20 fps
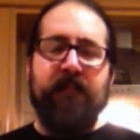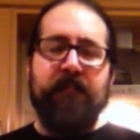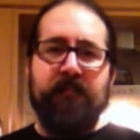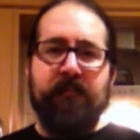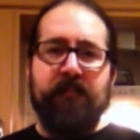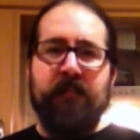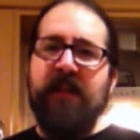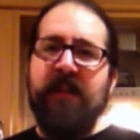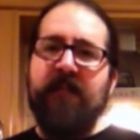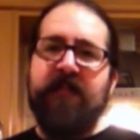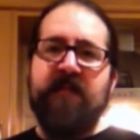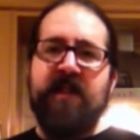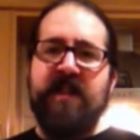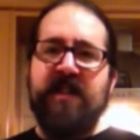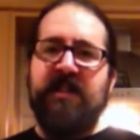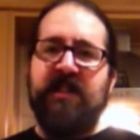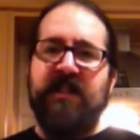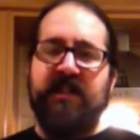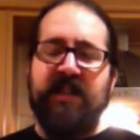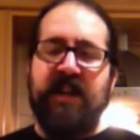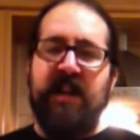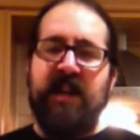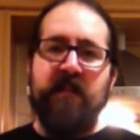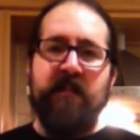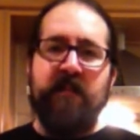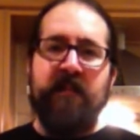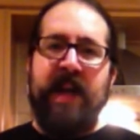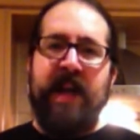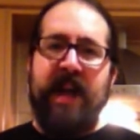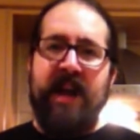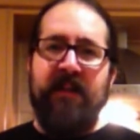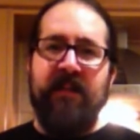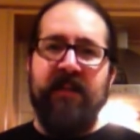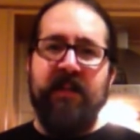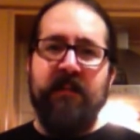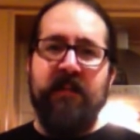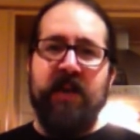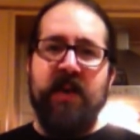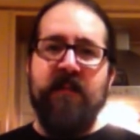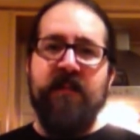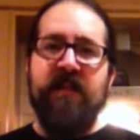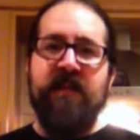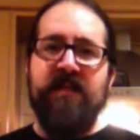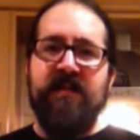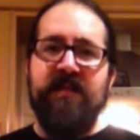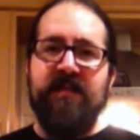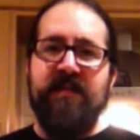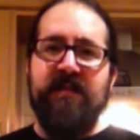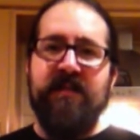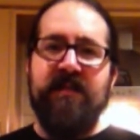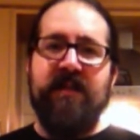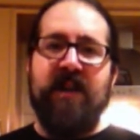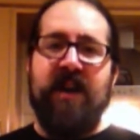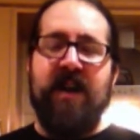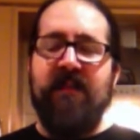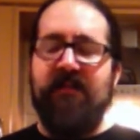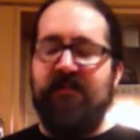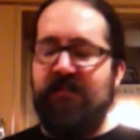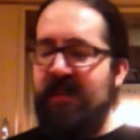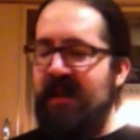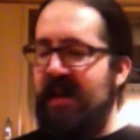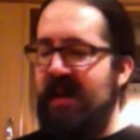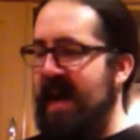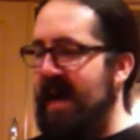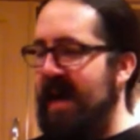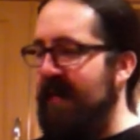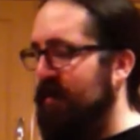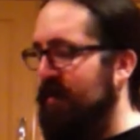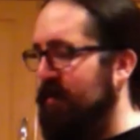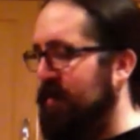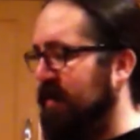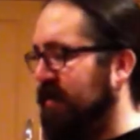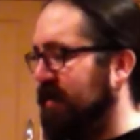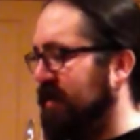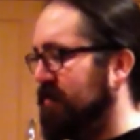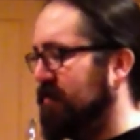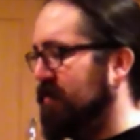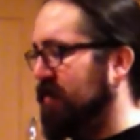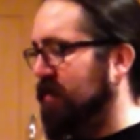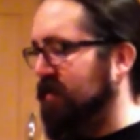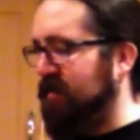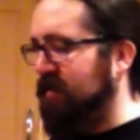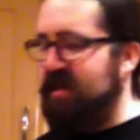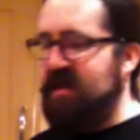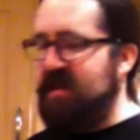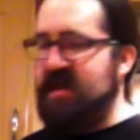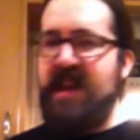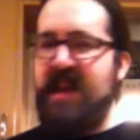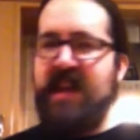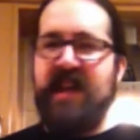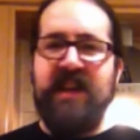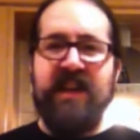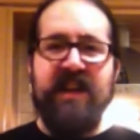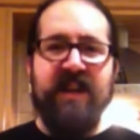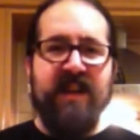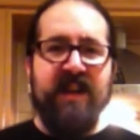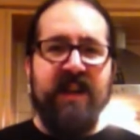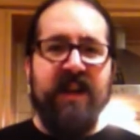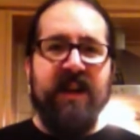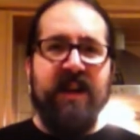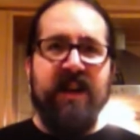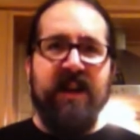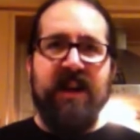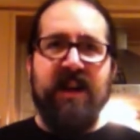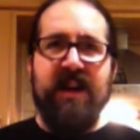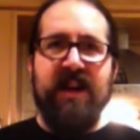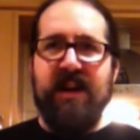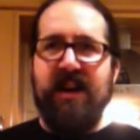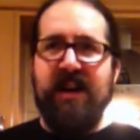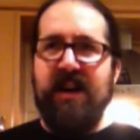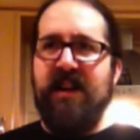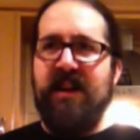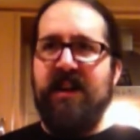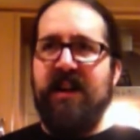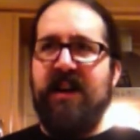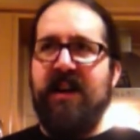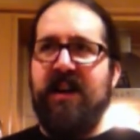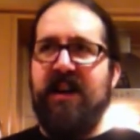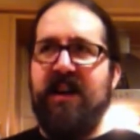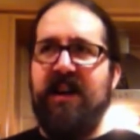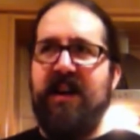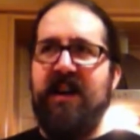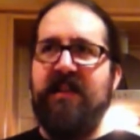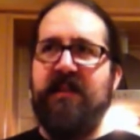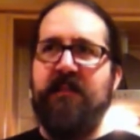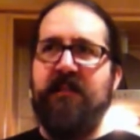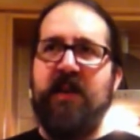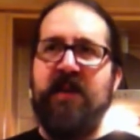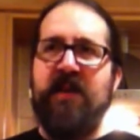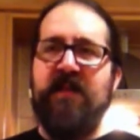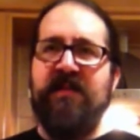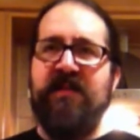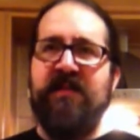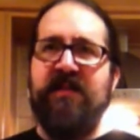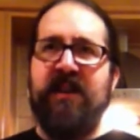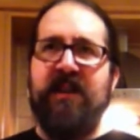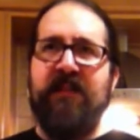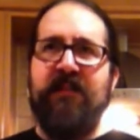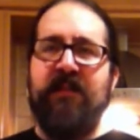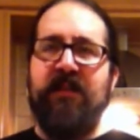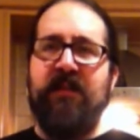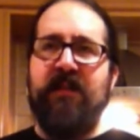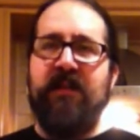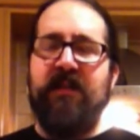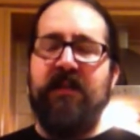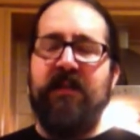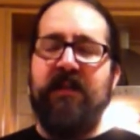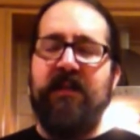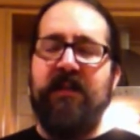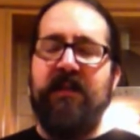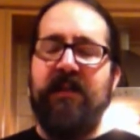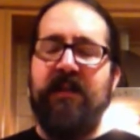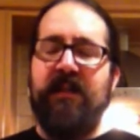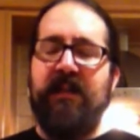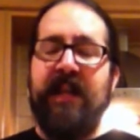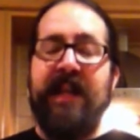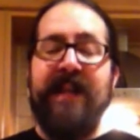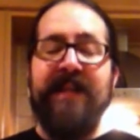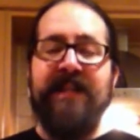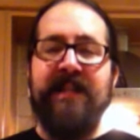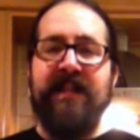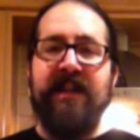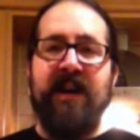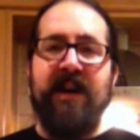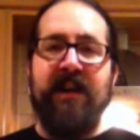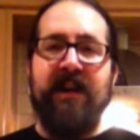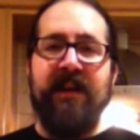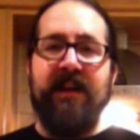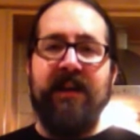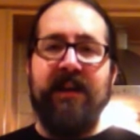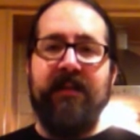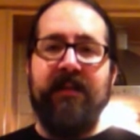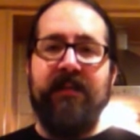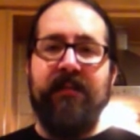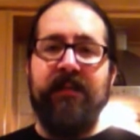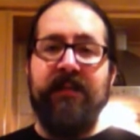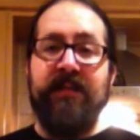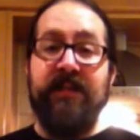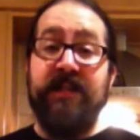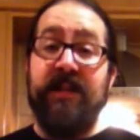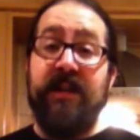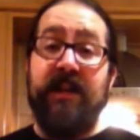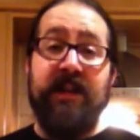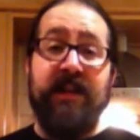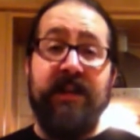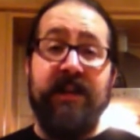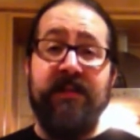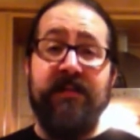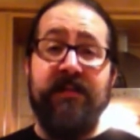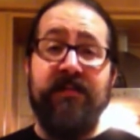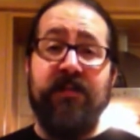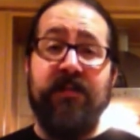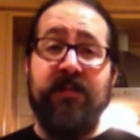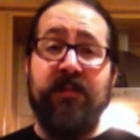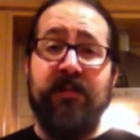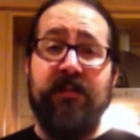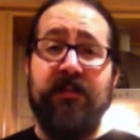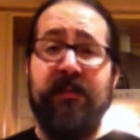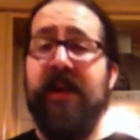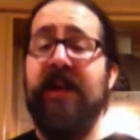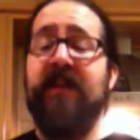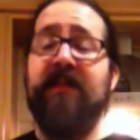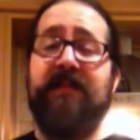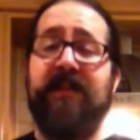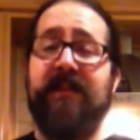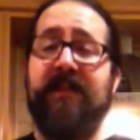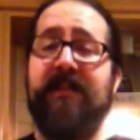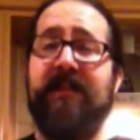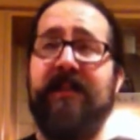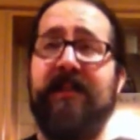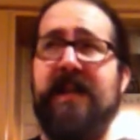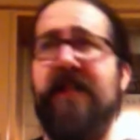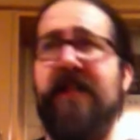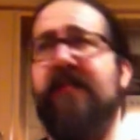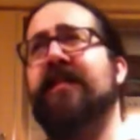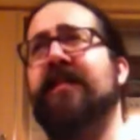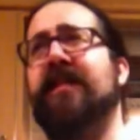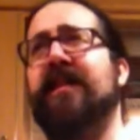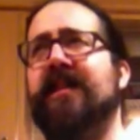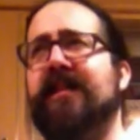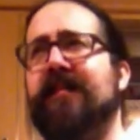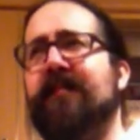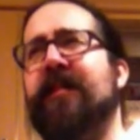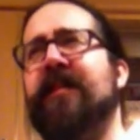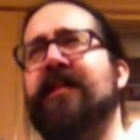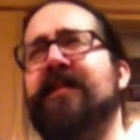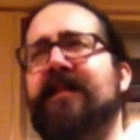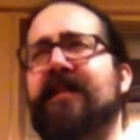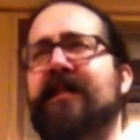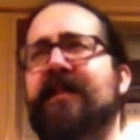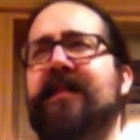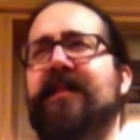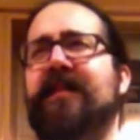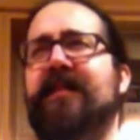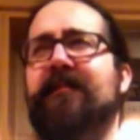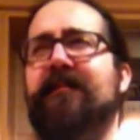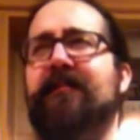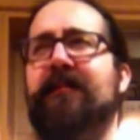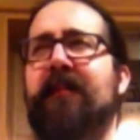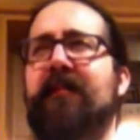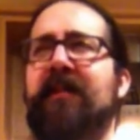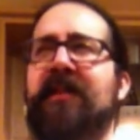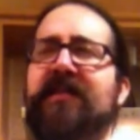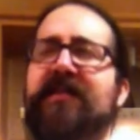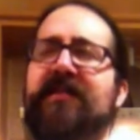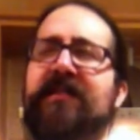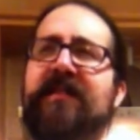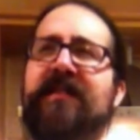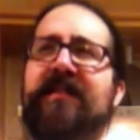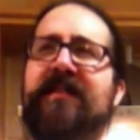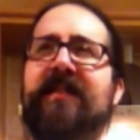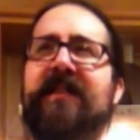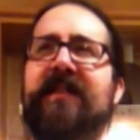My fridge looks kind of bare at the moment. I don't really have a most important thing. I suppose I've got lazy garlic, which is kind of useful, but I don't use it as much as maybe I should.